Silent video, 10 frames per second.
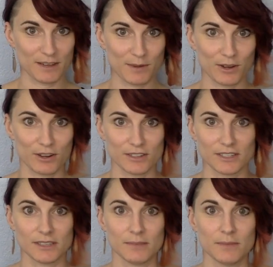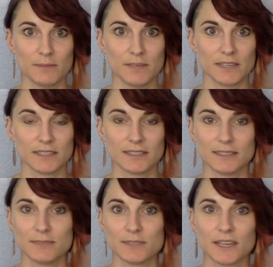about autism because it
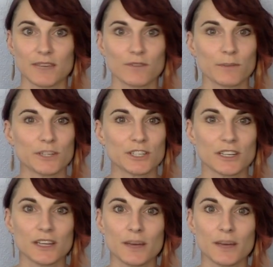seems like information